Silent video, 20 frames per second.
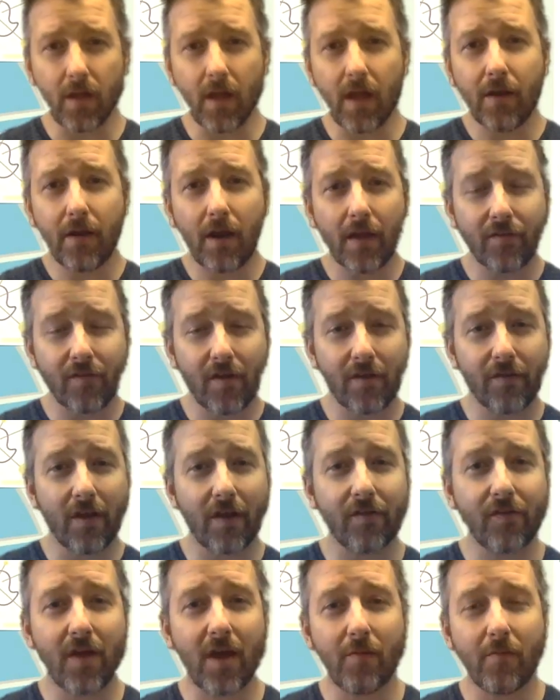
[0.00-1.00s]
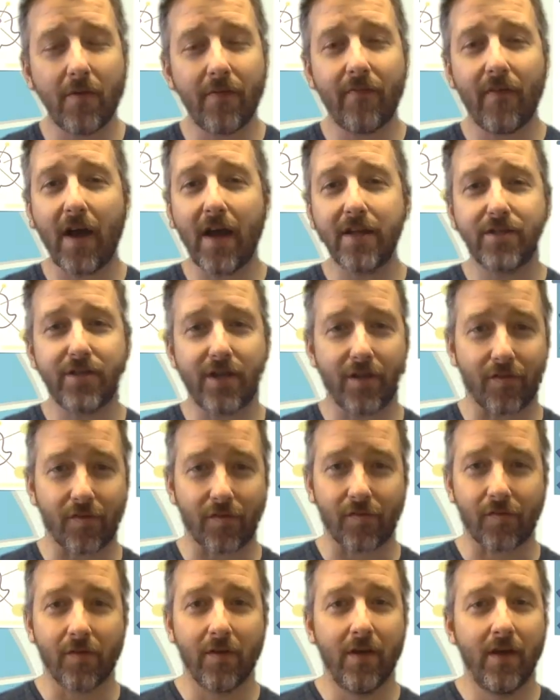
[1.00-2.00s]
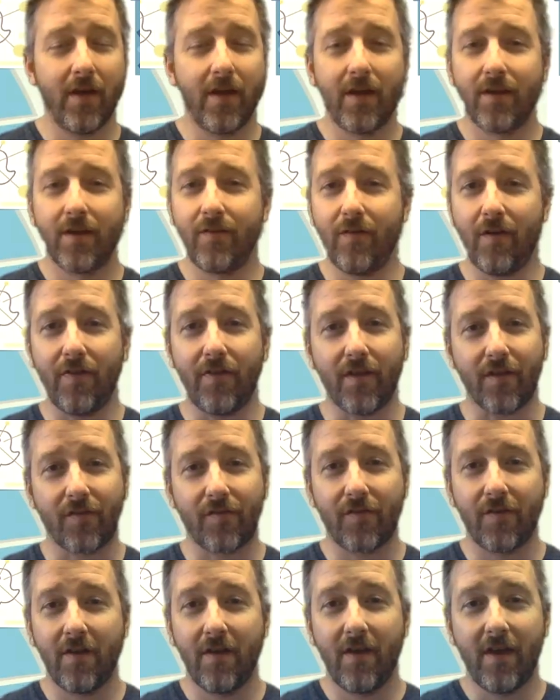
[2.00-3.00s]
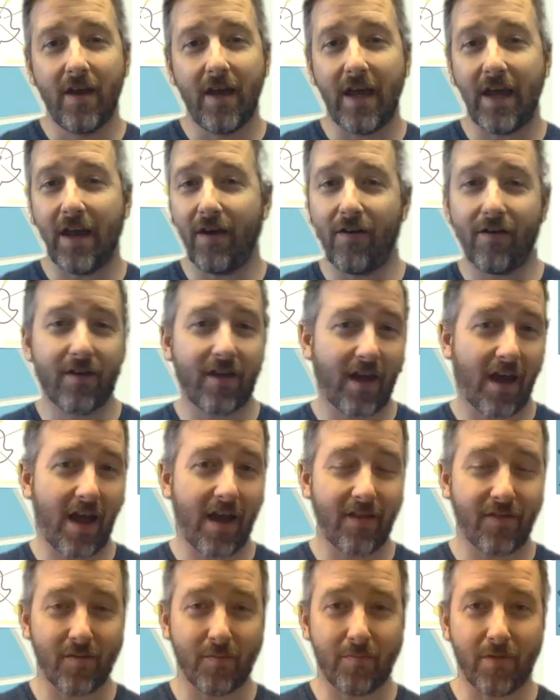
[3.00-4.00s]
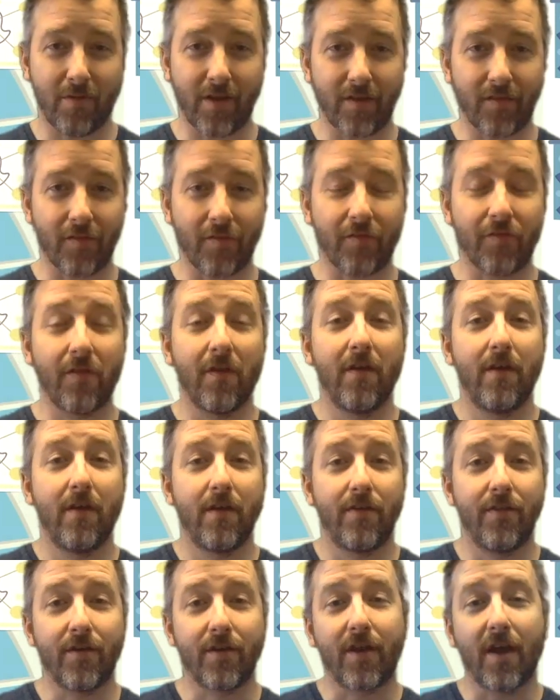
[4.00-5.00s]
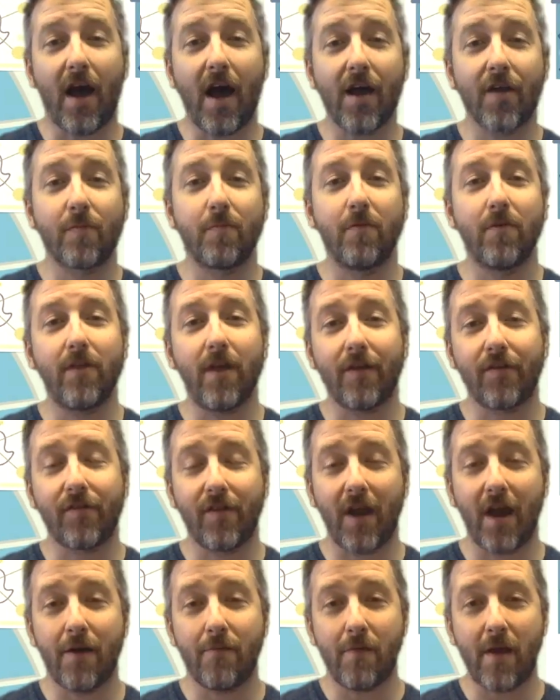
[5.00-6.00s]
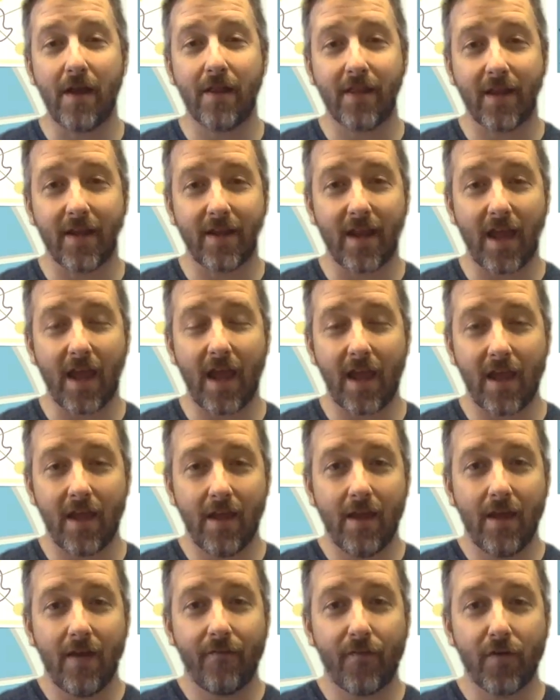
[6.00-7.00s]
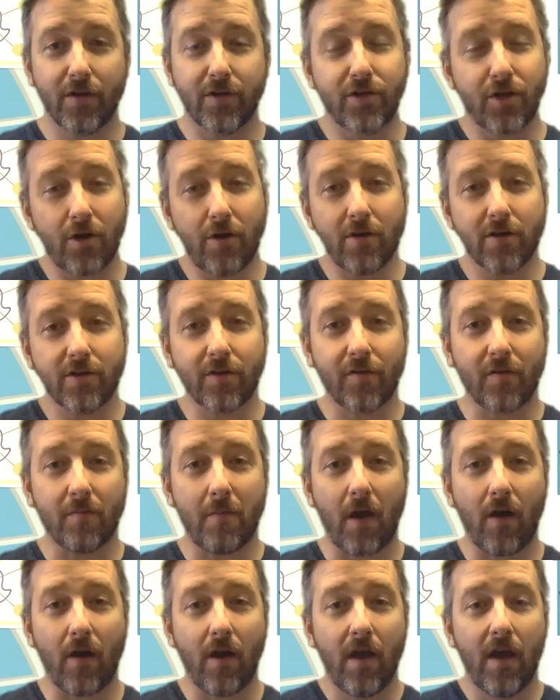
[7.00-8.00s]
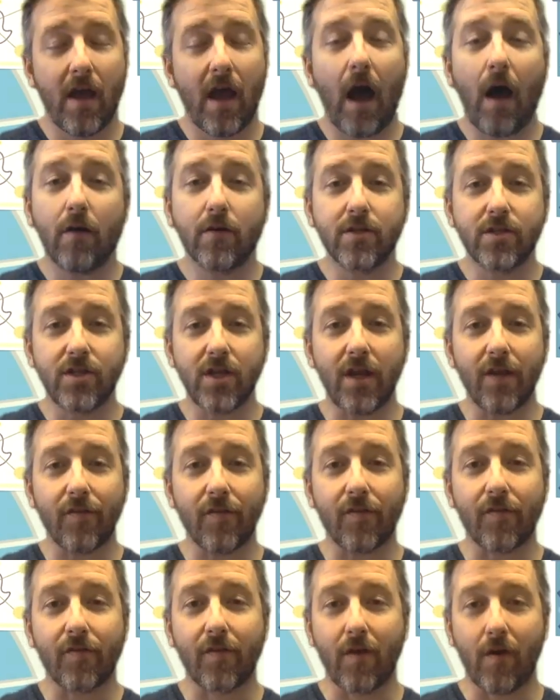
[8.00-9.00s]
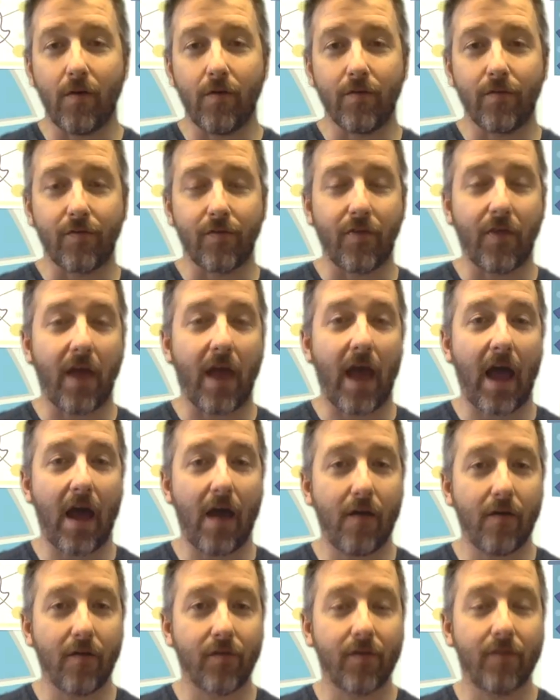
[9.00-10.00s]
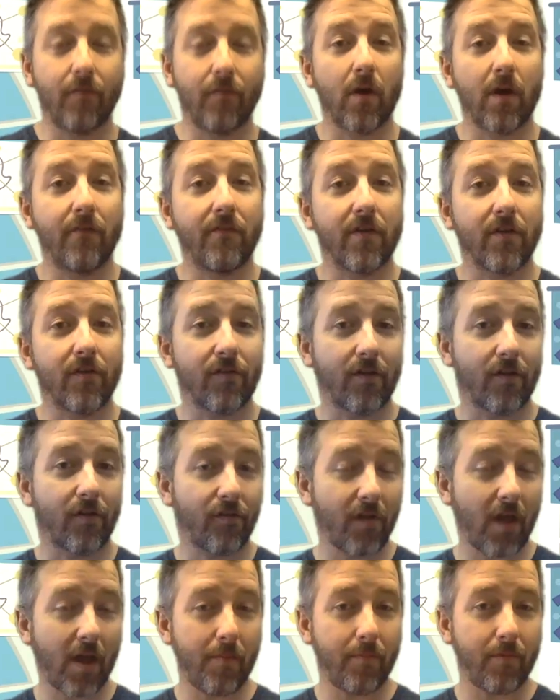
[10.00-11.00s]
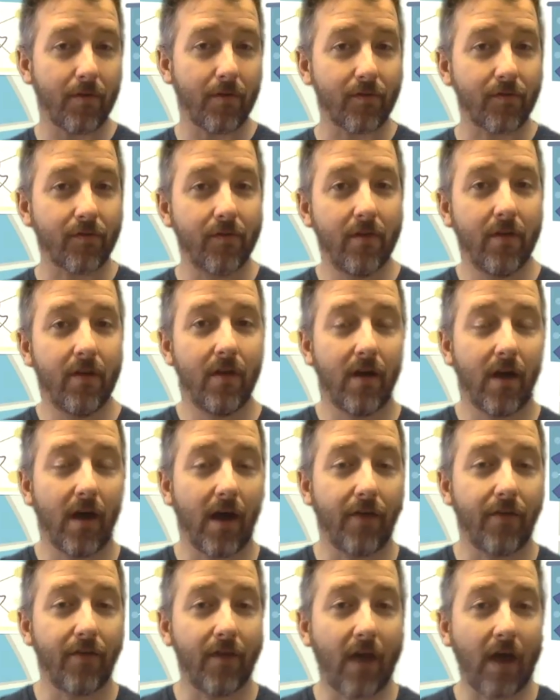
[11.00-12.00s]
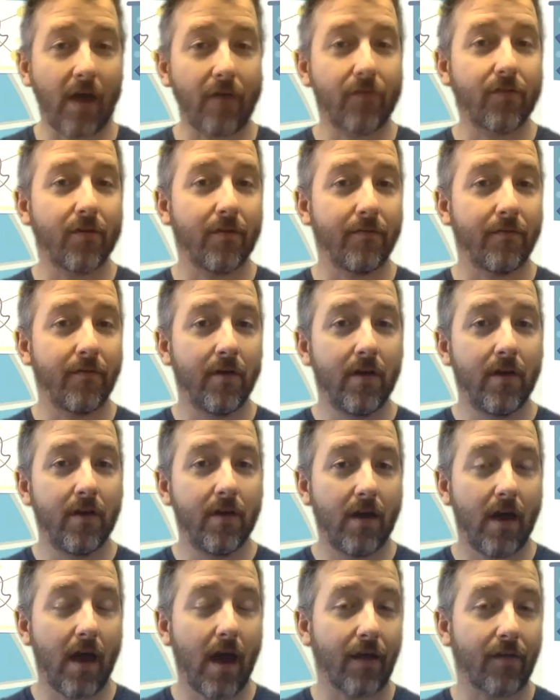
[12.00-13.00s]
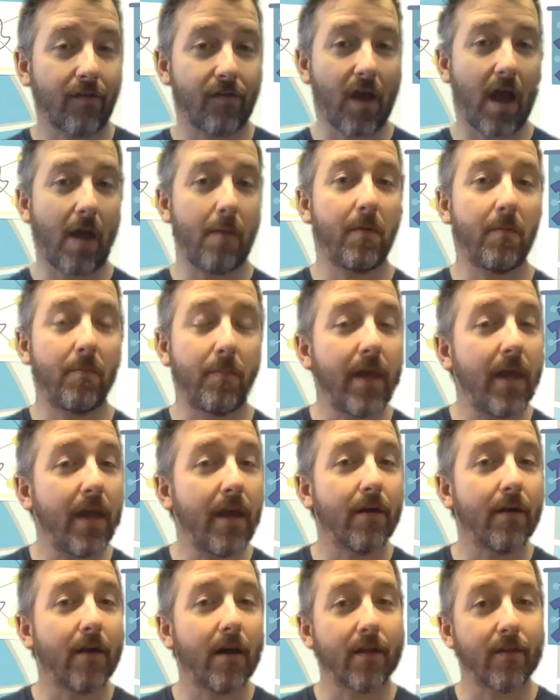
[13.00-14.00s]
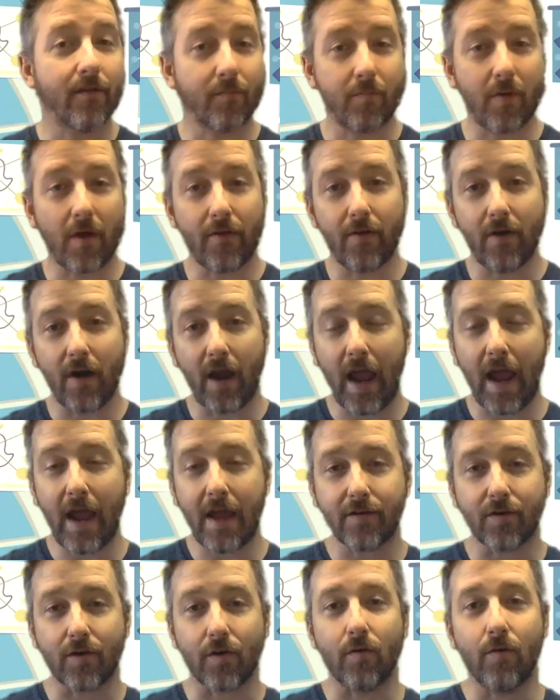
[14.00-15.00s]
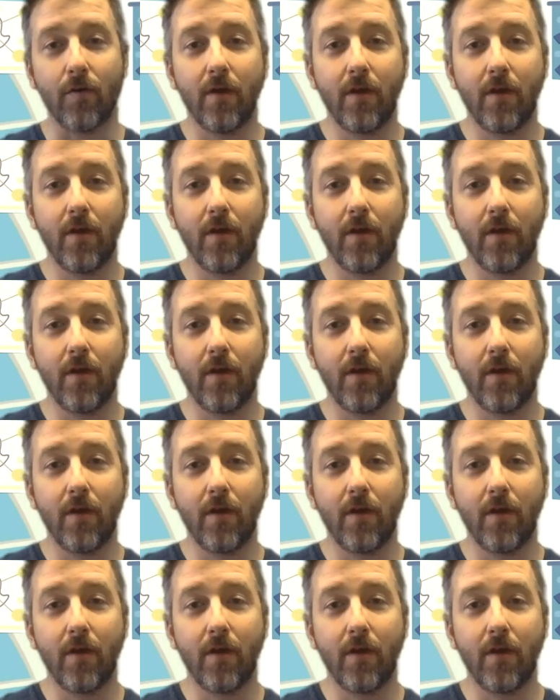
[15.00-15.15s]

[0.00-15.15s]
And as, as I said, we find Jesus doing this in all kinds of places. The gospel lesson I read today for church is about how Jesus goes to the house of one of his disciples, uh, the house of uh, Simon Peter and his brother Andrew.